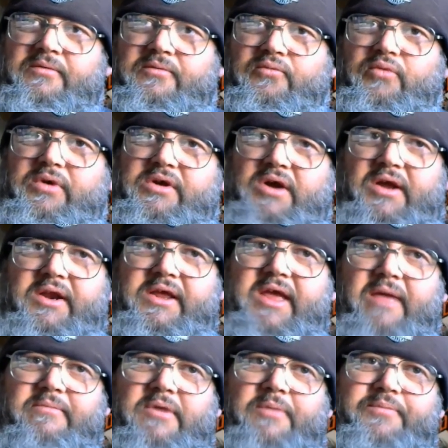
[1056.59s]
we kind of
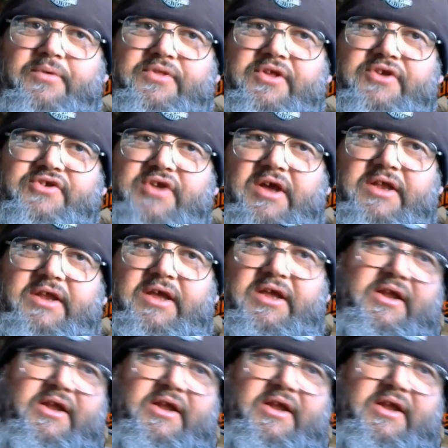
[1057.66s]
came up with this idea